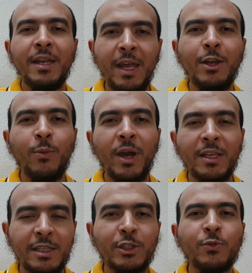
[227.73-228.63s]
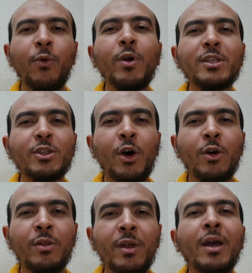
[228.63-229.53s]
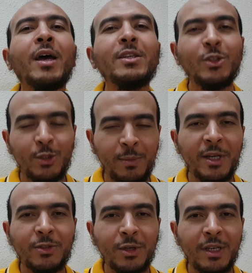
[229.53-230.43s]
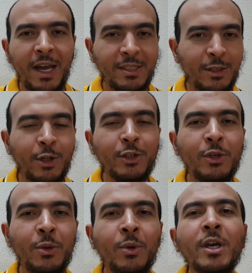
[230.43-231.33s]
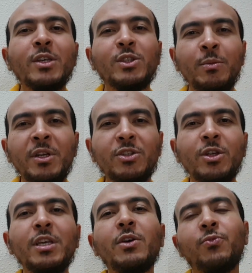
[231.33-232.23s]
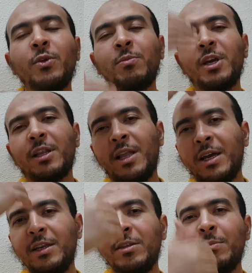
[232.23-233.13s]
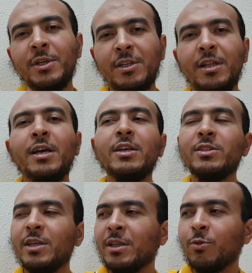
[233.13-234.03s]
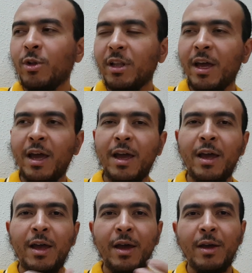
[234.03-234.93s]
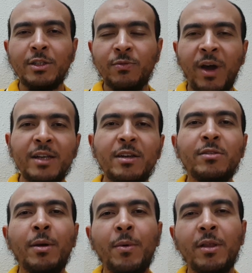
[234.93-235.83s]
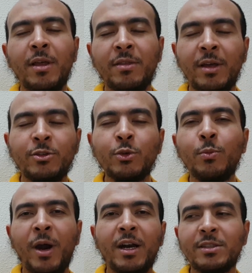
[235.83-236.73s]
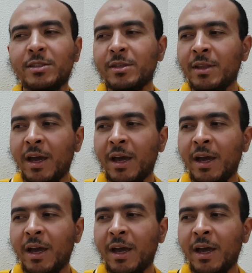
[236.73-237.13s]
Anyways, let's focus on the symmetry. As I told you, symmetry, if we make line in the middle, it will divide the two parts.